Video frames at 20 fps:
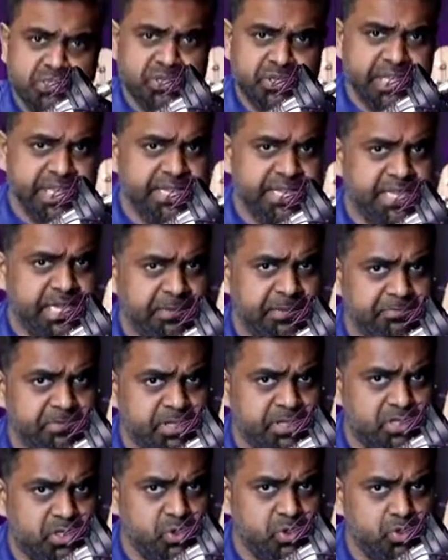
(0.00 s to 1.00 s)
to recap
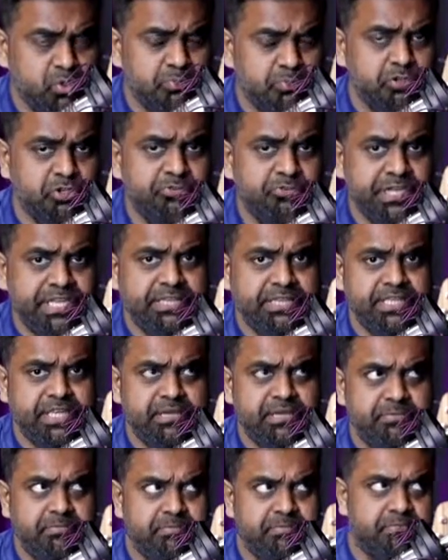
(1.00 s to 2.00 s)
the two movie
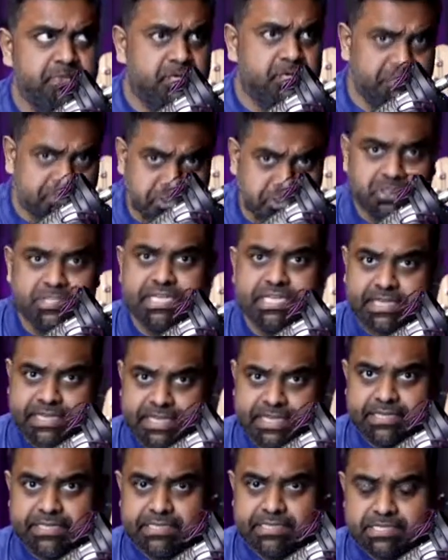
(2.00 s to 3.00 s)
theme composing
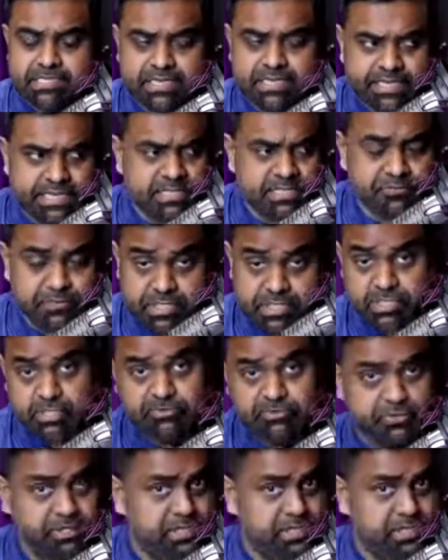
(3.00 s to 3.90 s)
ideas, guys. First of